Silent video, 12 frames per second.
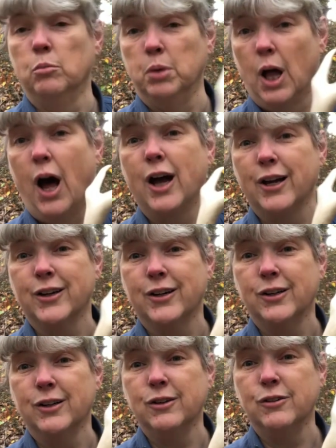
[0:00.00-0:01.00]
block
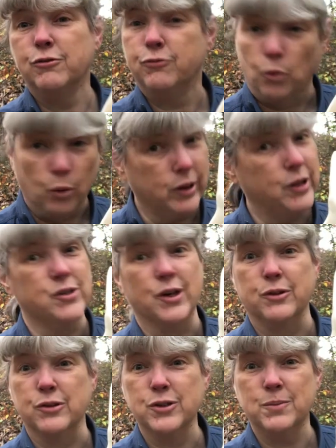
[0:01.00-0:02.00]
for these
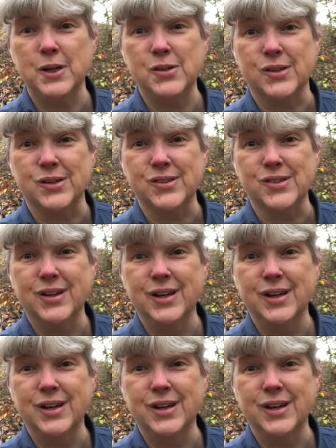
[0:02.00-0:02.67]
other species.